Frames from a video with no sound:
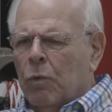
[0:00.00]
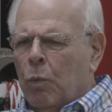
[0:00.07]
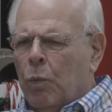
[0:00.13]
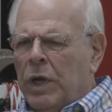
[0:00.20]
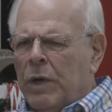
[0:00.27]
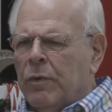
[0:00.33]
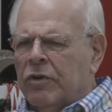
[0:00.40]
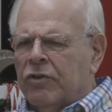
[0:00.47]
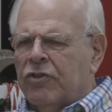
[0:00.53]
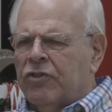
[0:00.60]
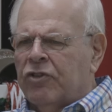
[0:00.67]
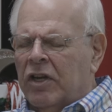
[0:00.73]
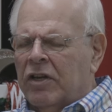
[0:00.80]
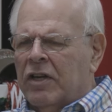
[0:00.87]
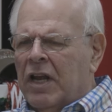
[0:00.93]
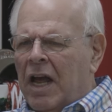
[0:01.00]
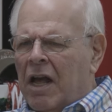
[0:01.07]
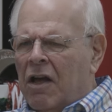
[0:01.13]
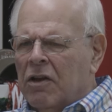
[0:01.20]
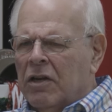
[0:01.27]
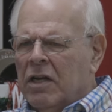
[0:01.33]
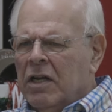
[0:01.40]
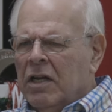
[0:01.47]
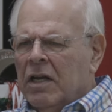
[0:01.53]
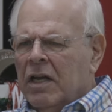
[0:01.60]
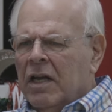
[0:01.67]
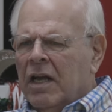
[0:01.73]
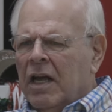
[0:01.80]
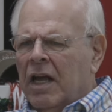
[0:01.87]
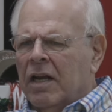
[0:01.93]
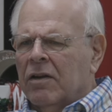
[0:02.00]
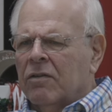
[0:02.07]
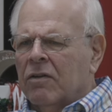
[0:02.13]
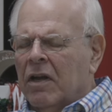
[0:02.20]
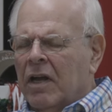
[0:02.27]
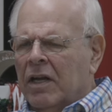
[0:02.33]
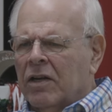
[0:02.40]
We would sit down and